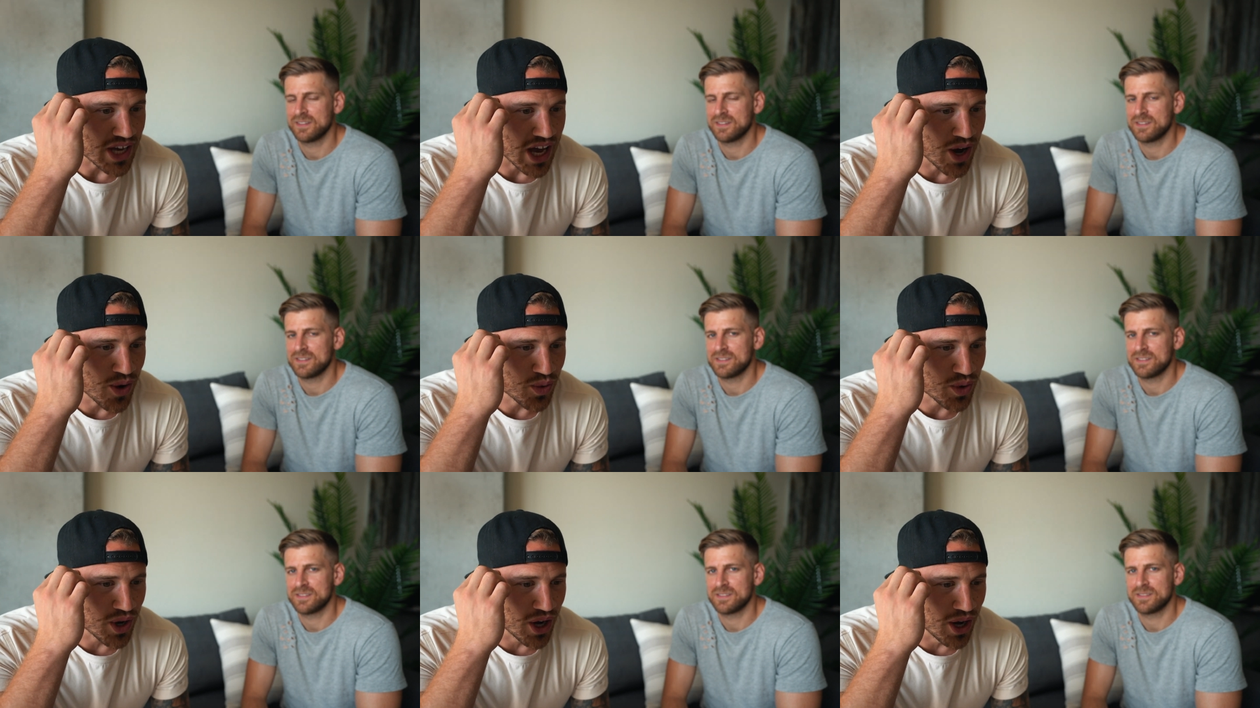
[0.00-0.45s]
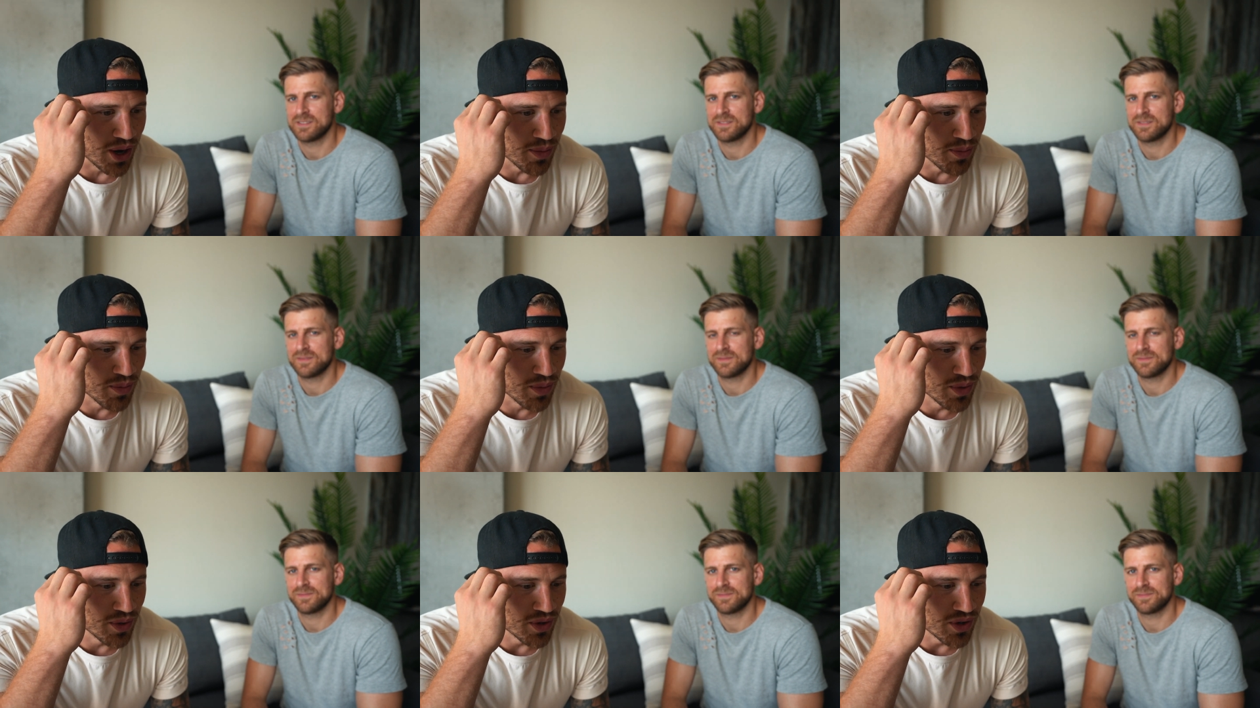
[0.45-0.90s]
Speaker 1: outcome
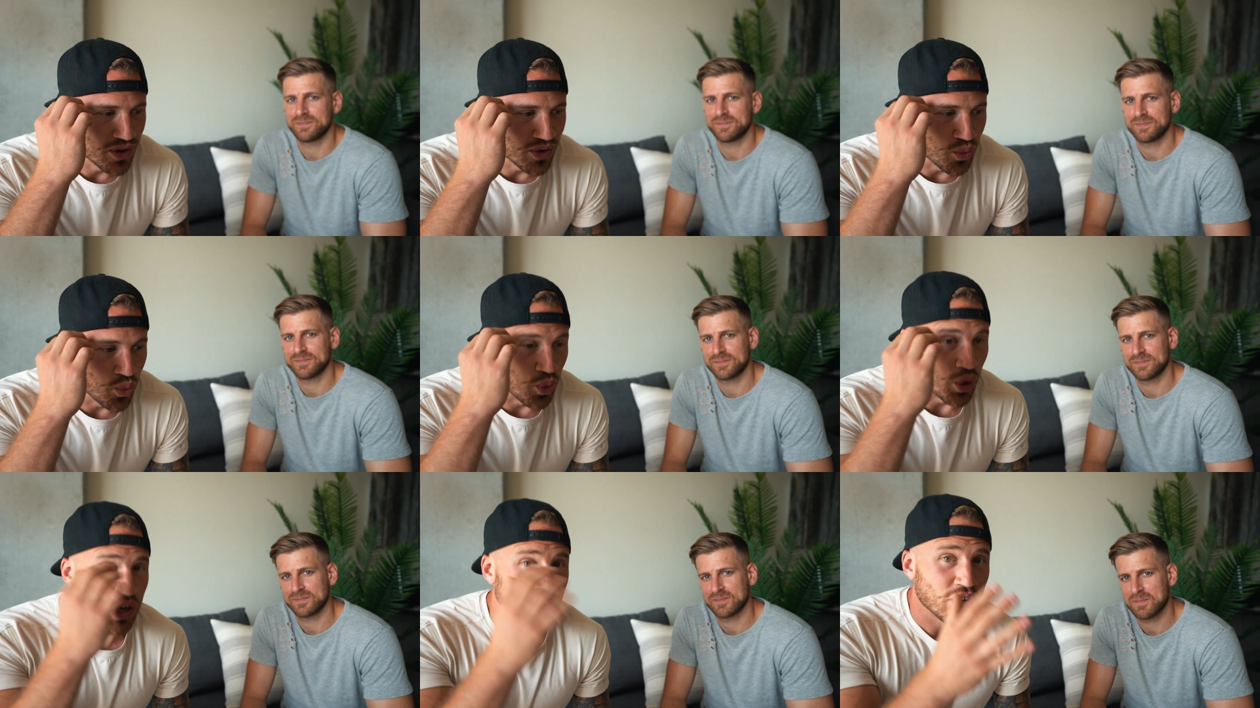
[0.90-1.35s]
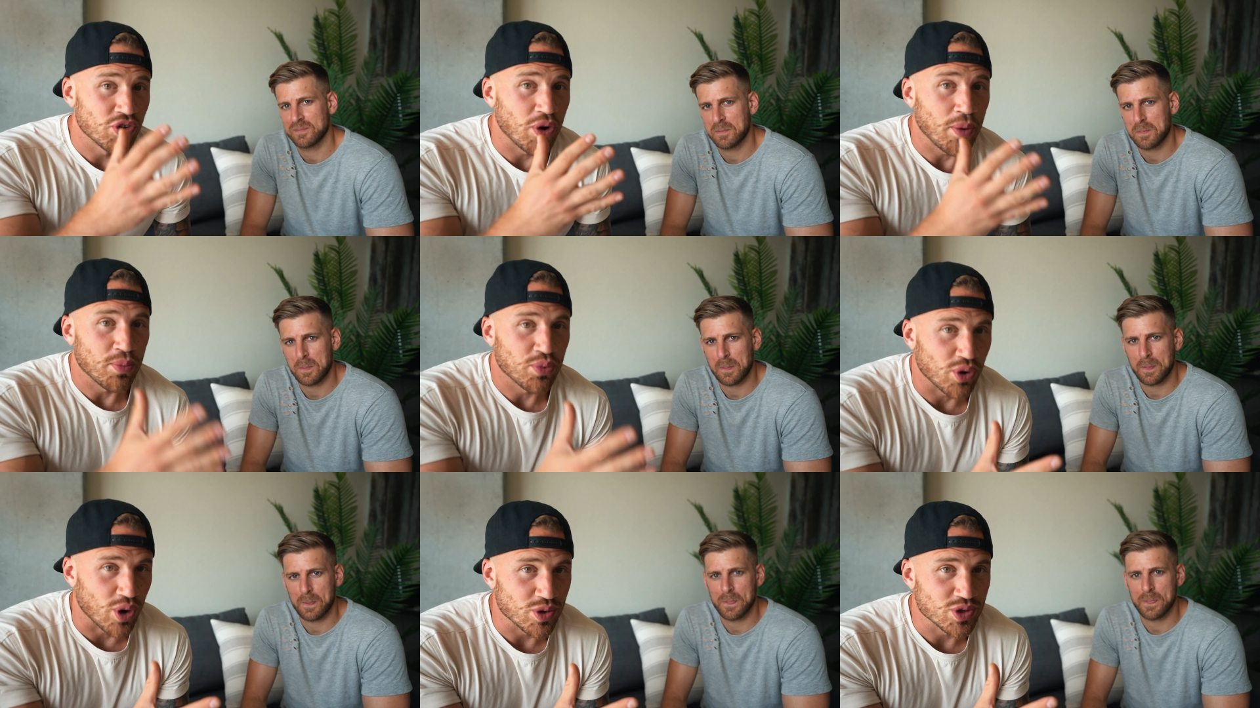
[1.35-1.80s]
when you're
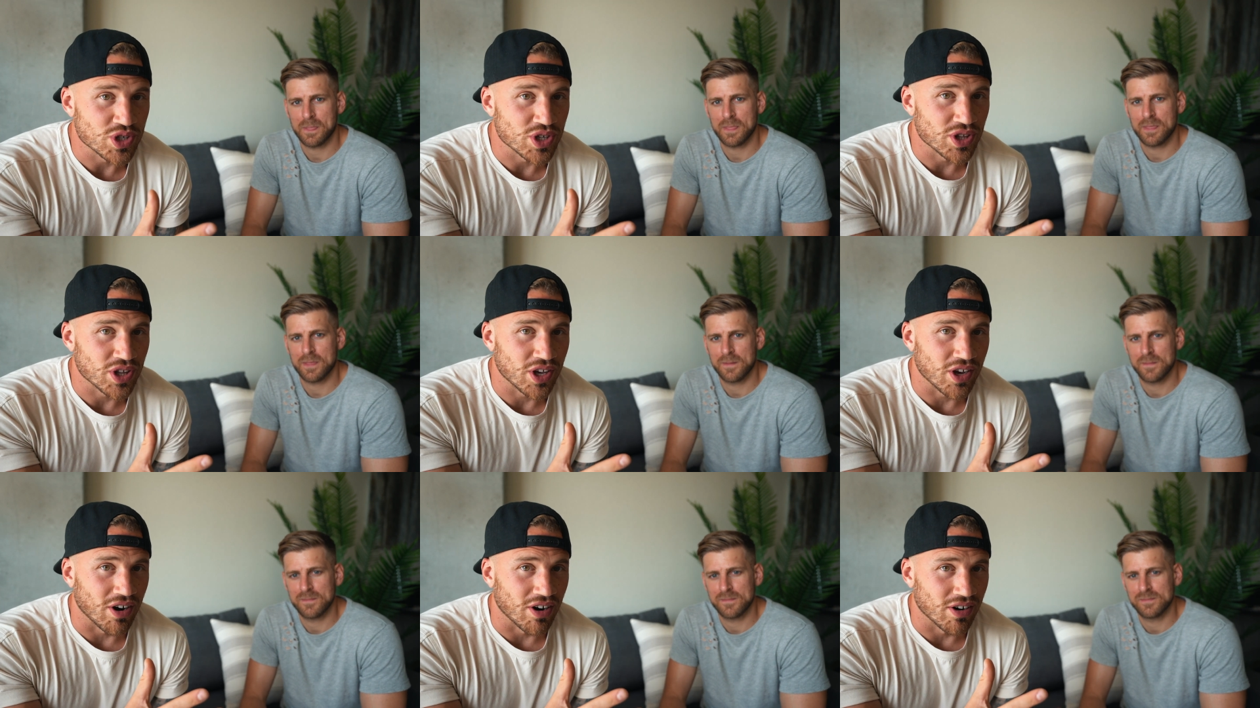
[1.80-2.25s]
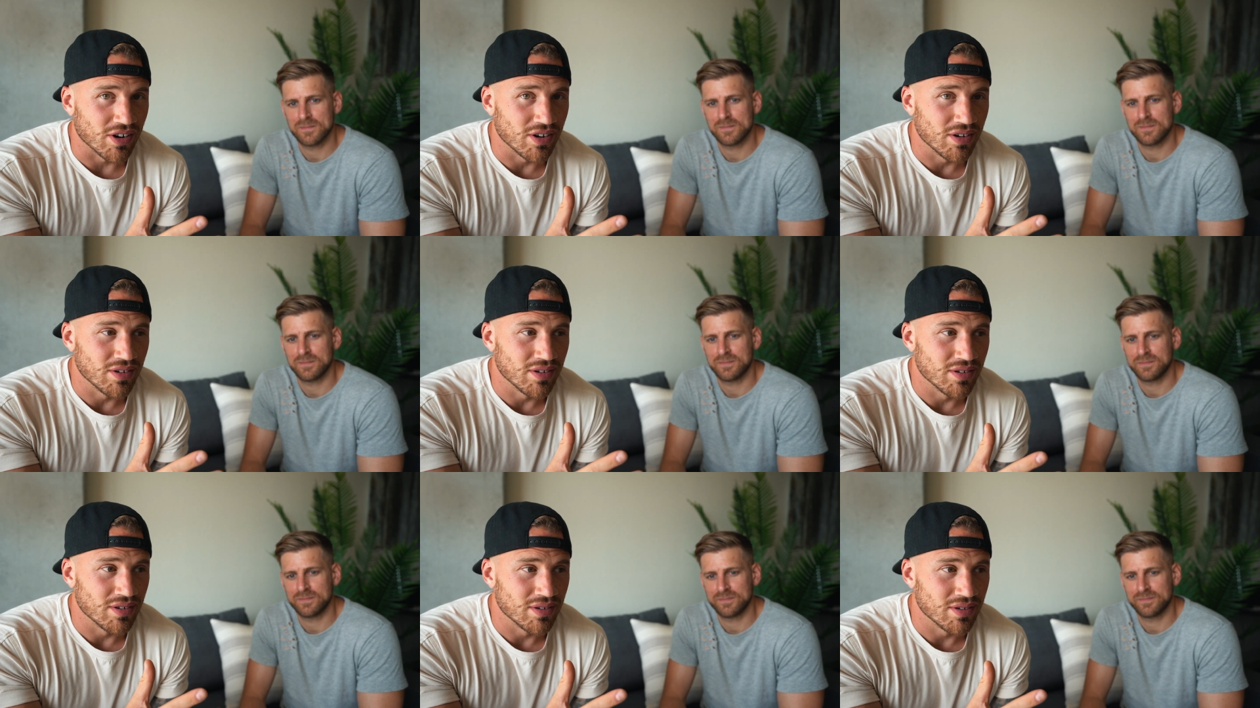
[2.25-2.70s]
approaching the
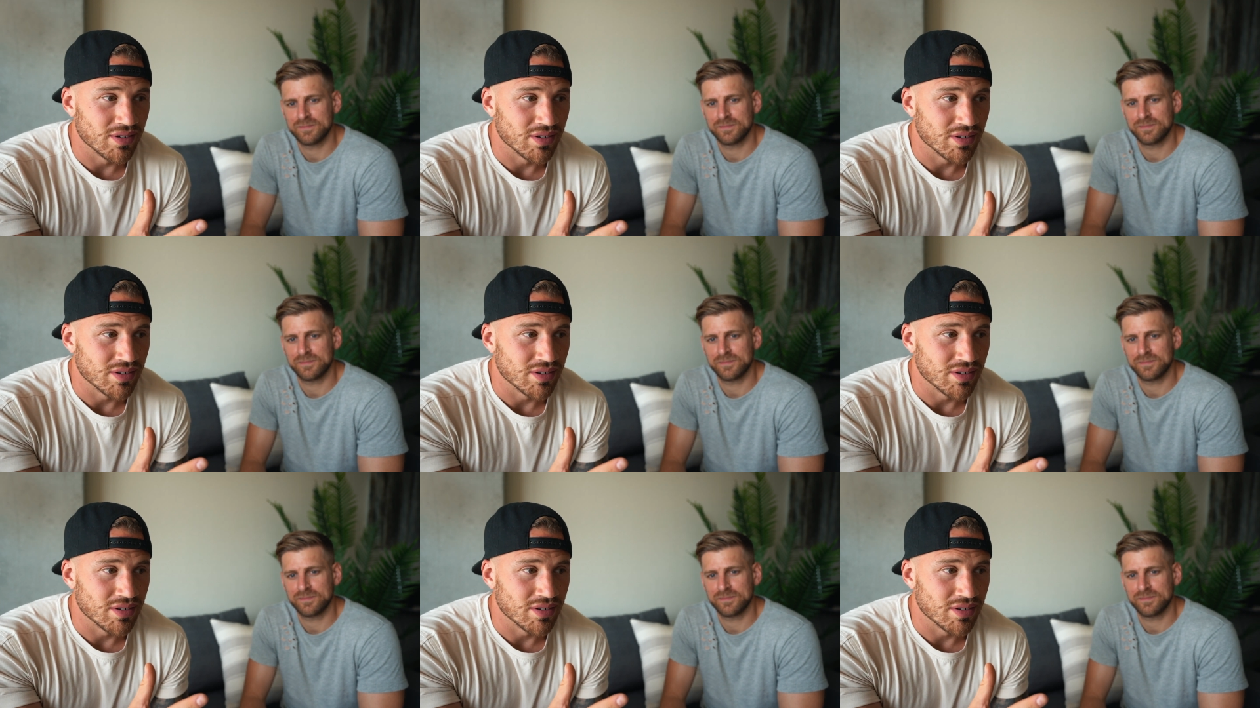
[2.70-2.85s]
girl,